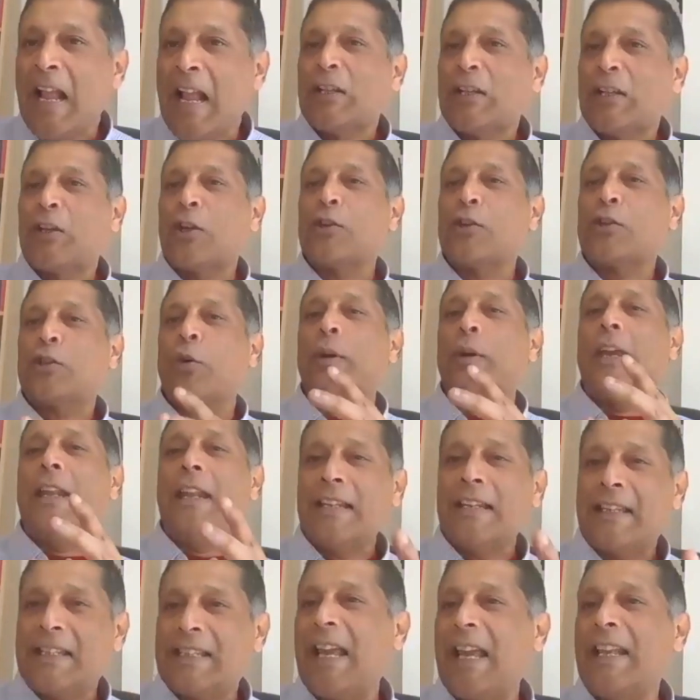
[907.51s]
So, so, in
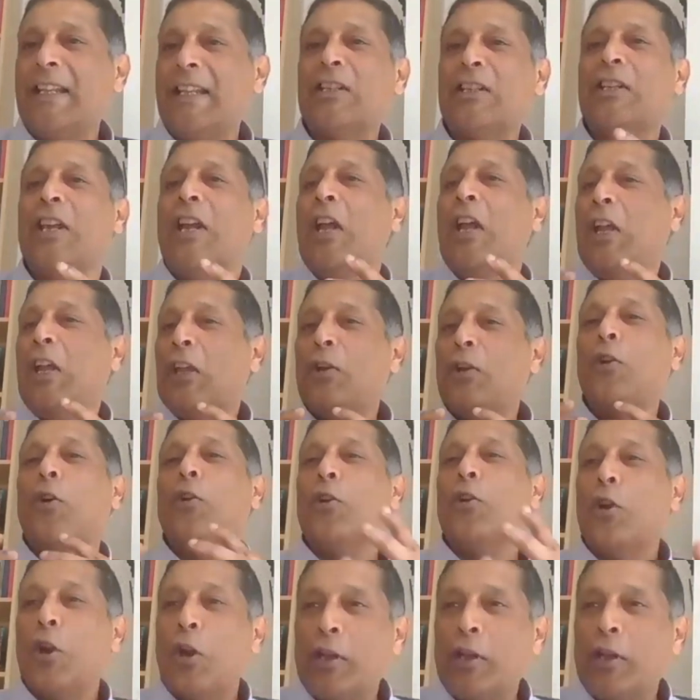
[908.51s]
a sense, you know,
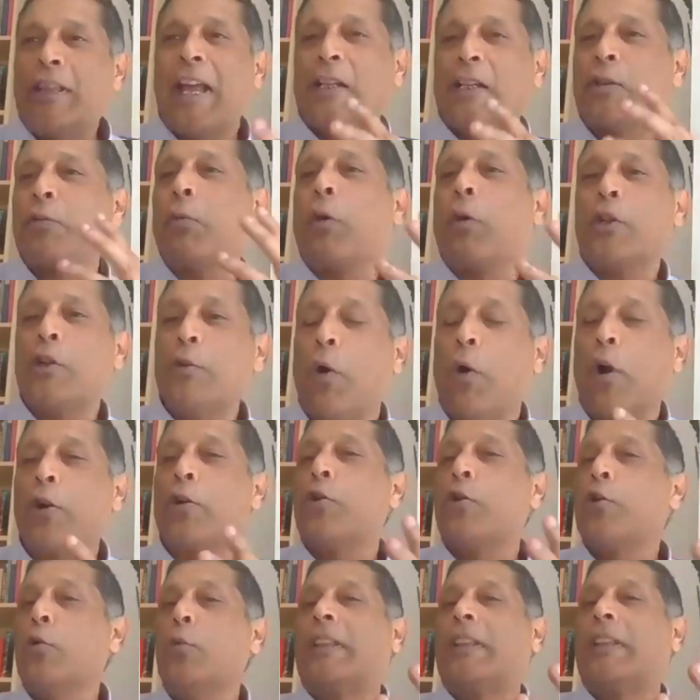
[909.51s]
that's what you want
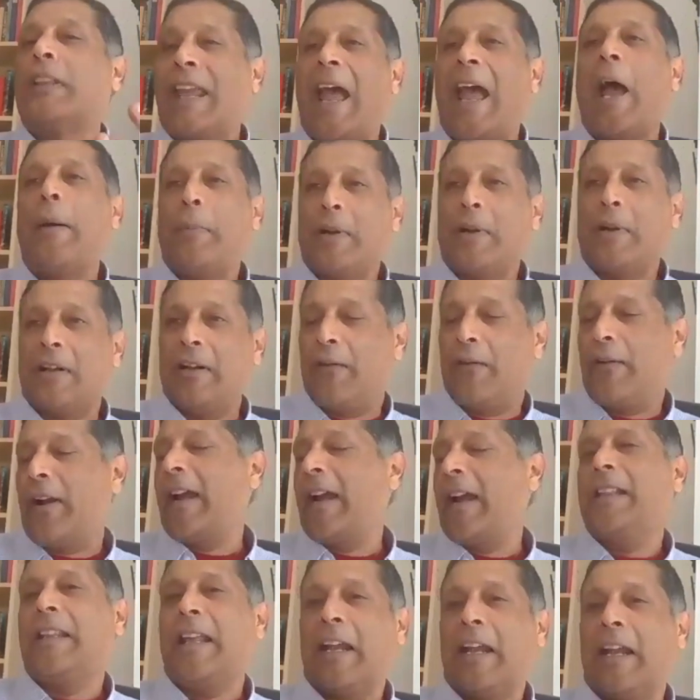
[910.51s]
to do with capital,
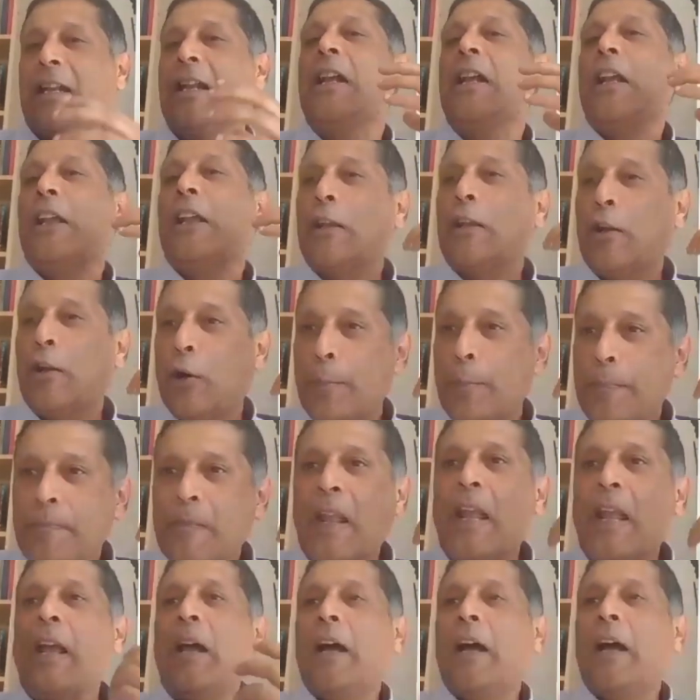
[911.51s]
right? That, you know,
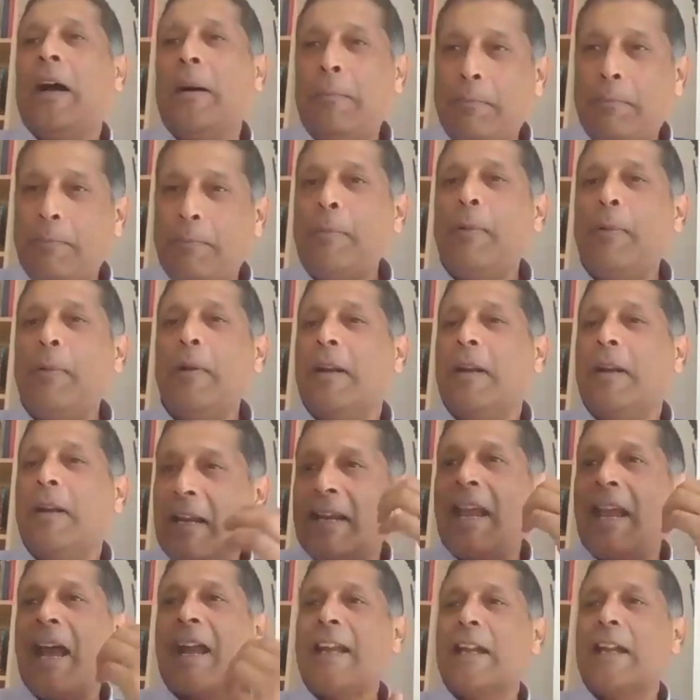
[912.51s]
uh, people
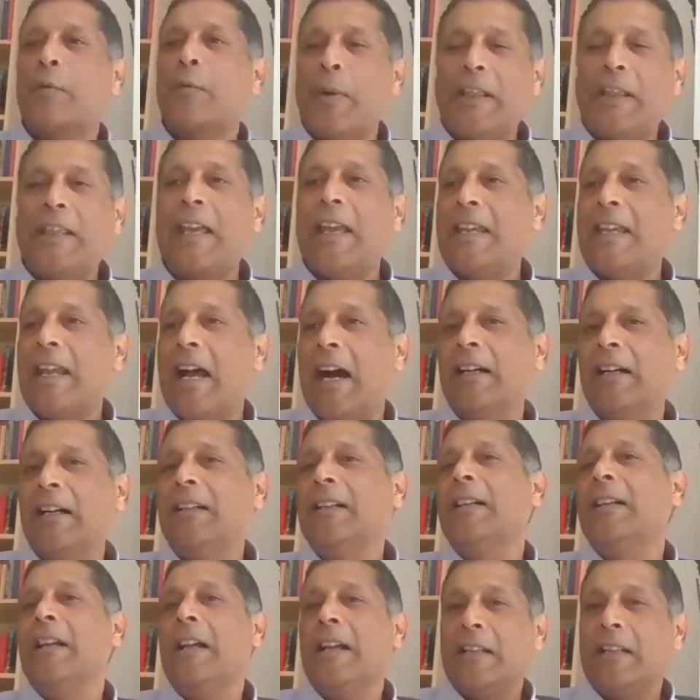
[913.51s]
get it when they're
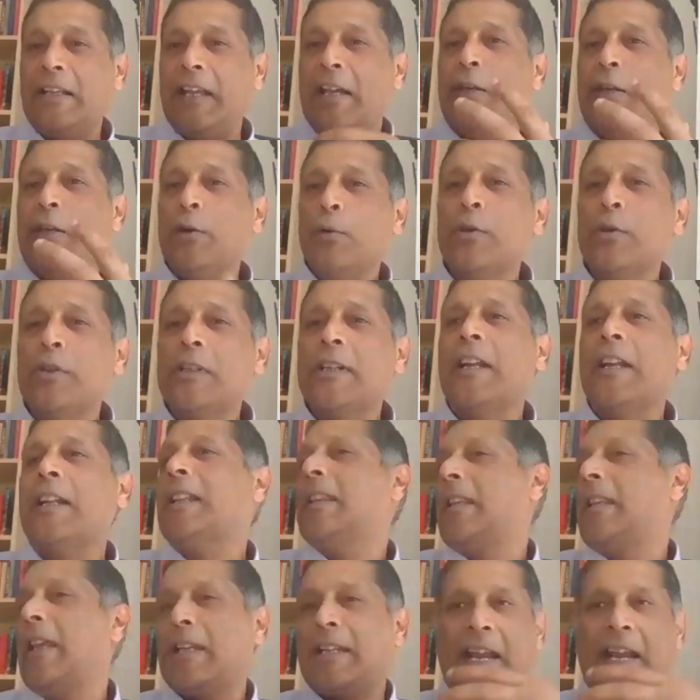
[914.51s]
young, they use it,
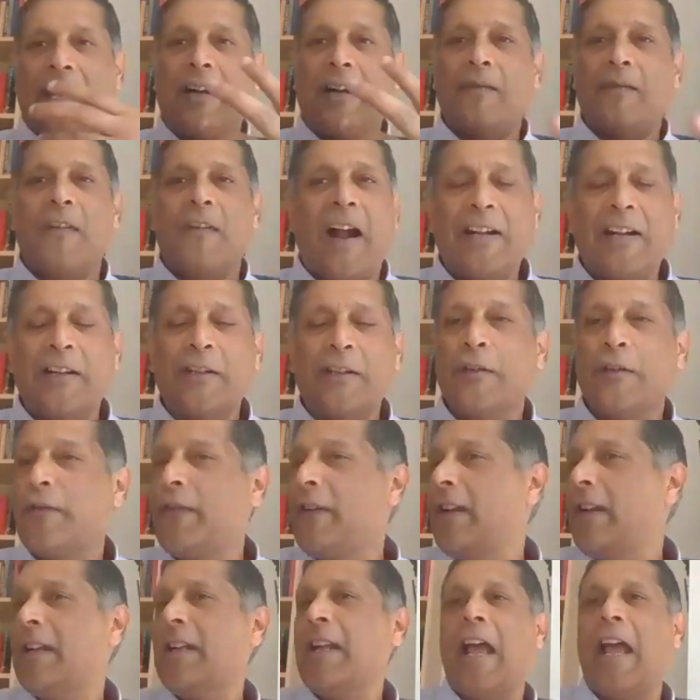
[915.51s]
they take advantage of
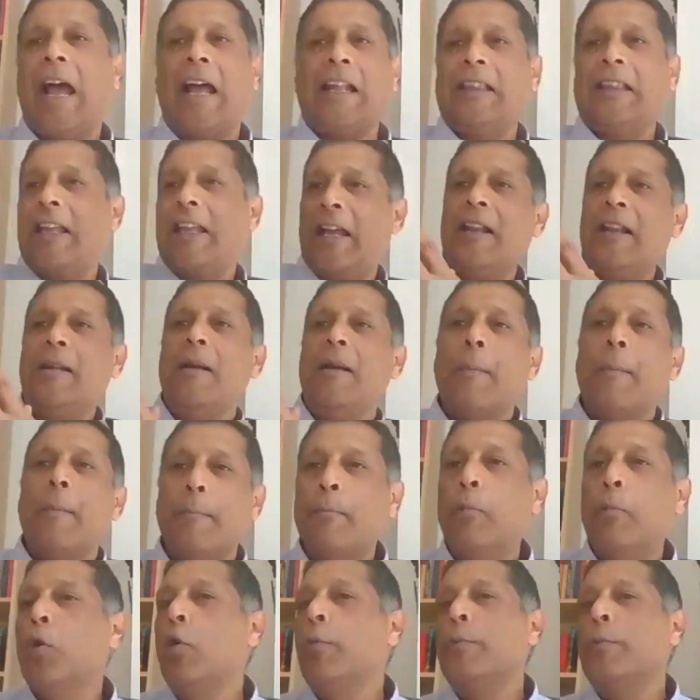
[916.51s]
it, and then
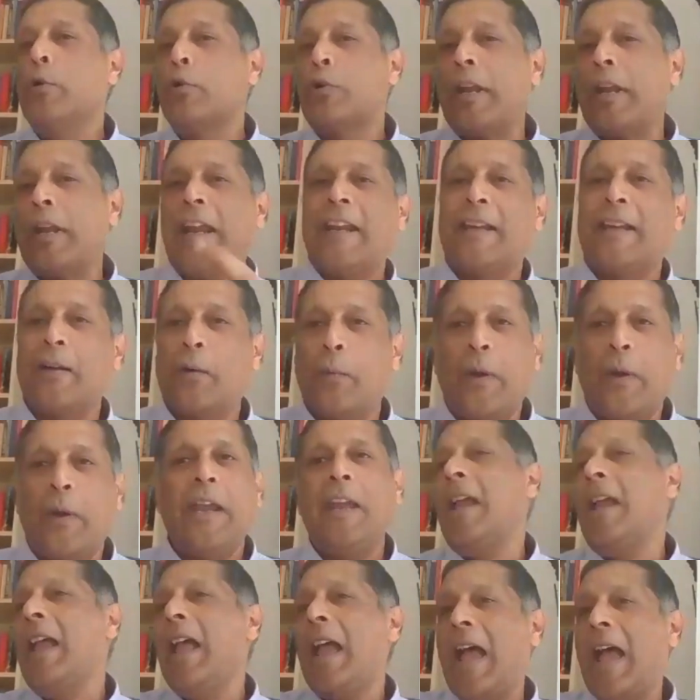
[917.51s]
boom, you take it
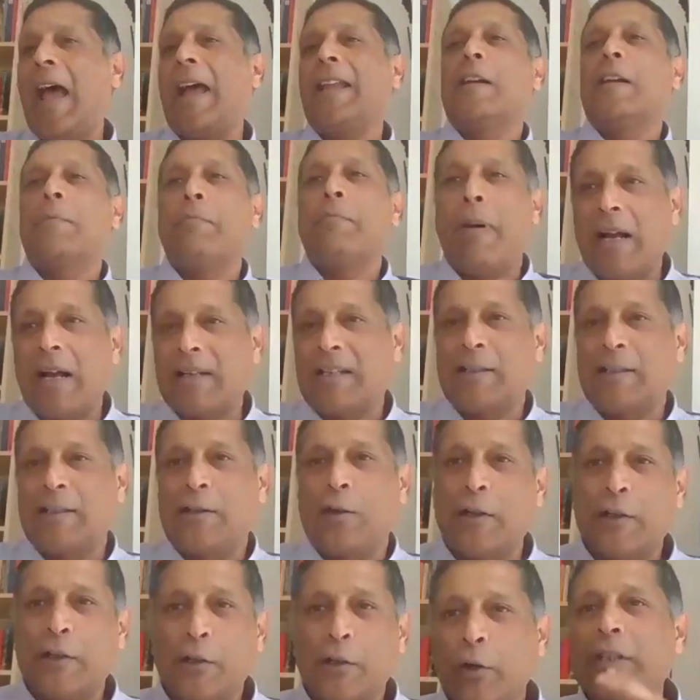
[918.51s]
away and it passes
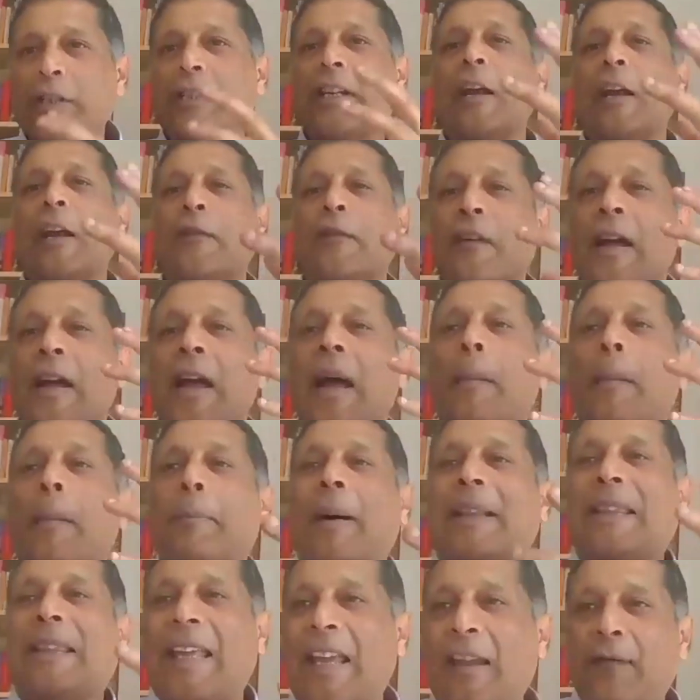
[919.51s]
on. So it's kind of
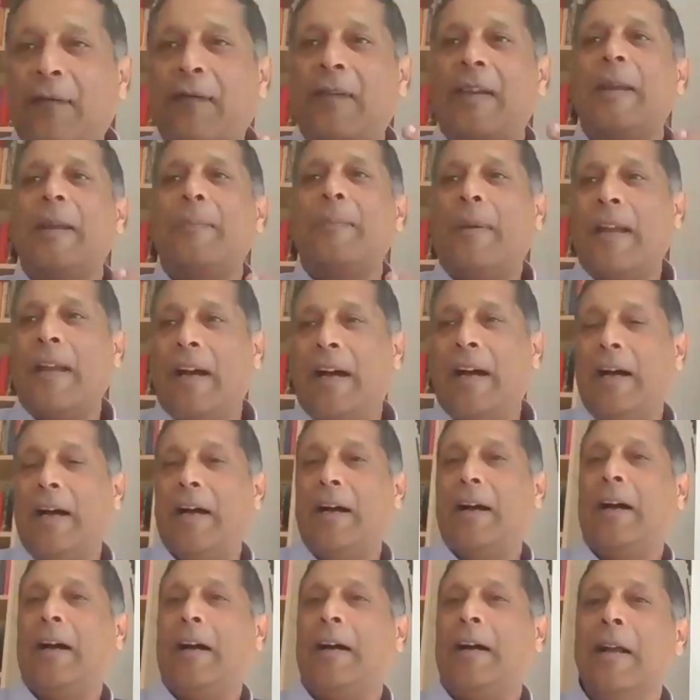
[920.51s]
Patek Philippe, uh,
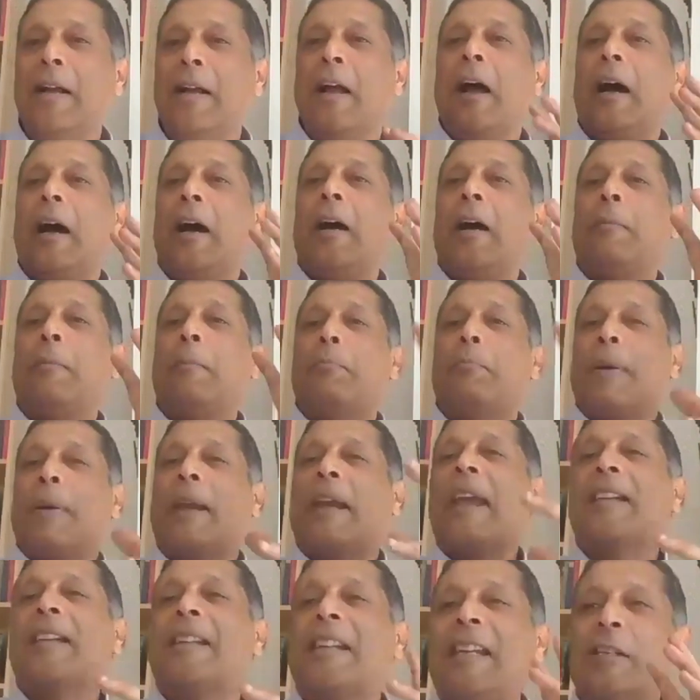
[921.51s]
uh, uh,
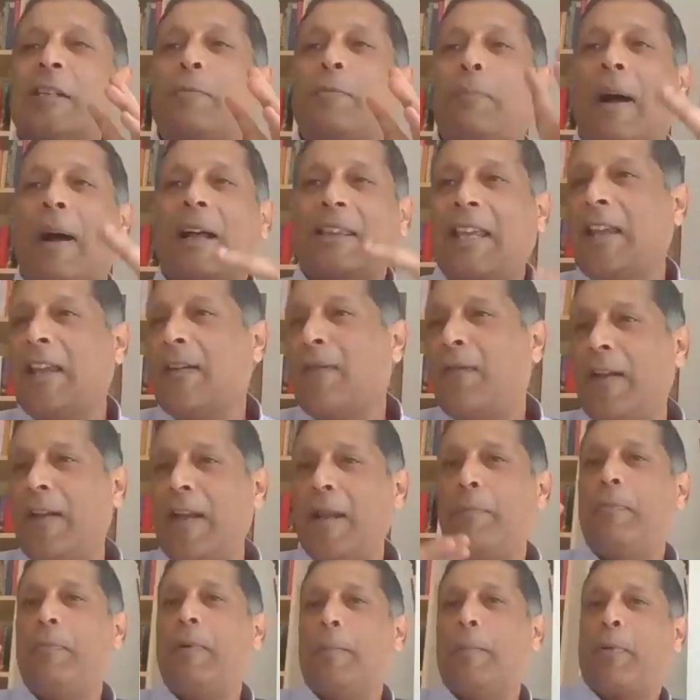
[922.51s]
Piketty's Patek
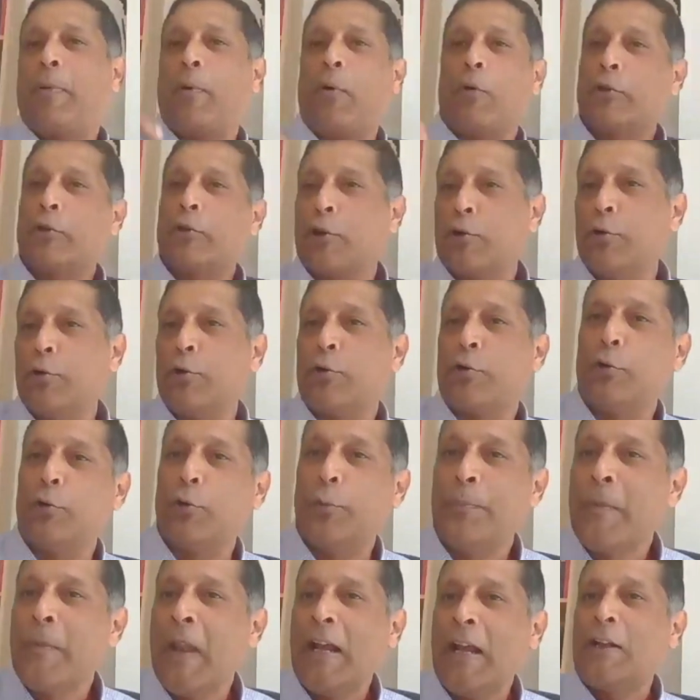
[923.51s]
Philippe approach to,
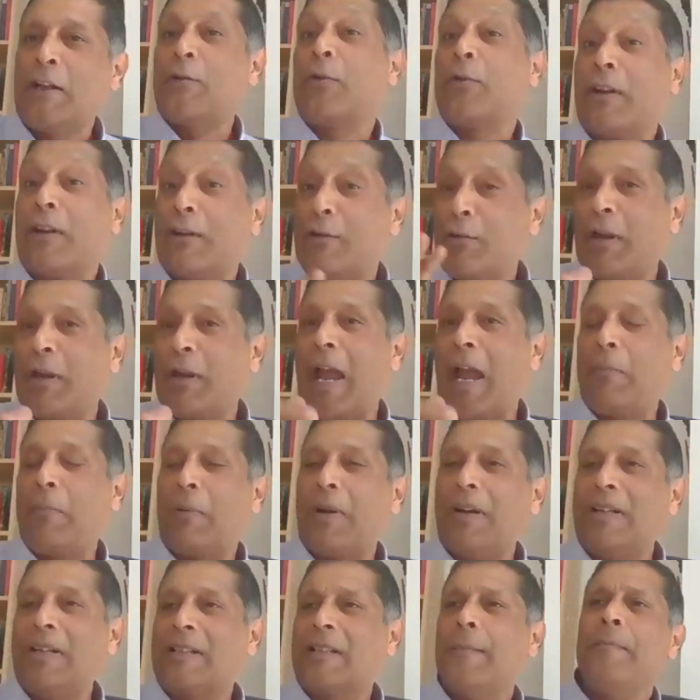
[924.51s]
to, to, to,
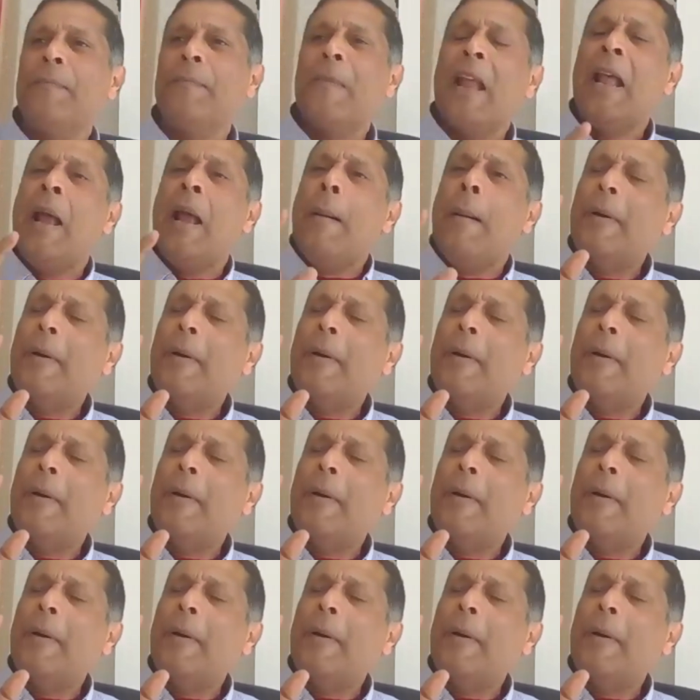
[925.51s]
capitalism.